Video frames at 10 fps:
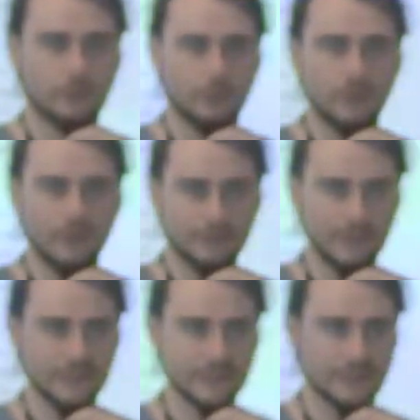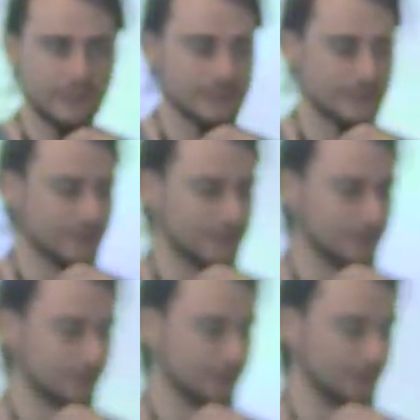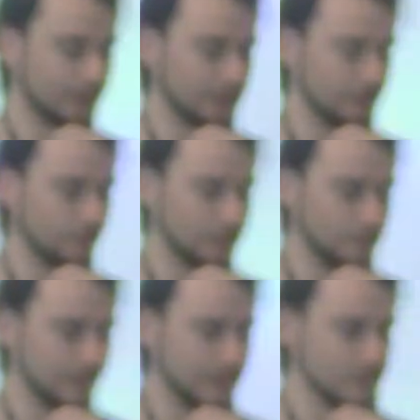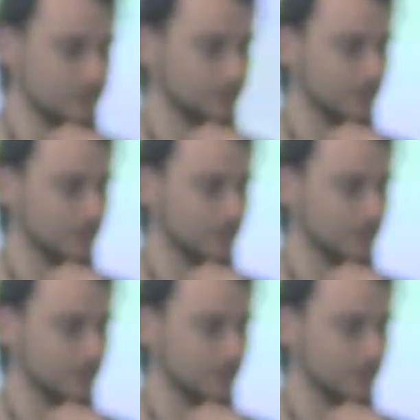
for all of these things on the, on the web page.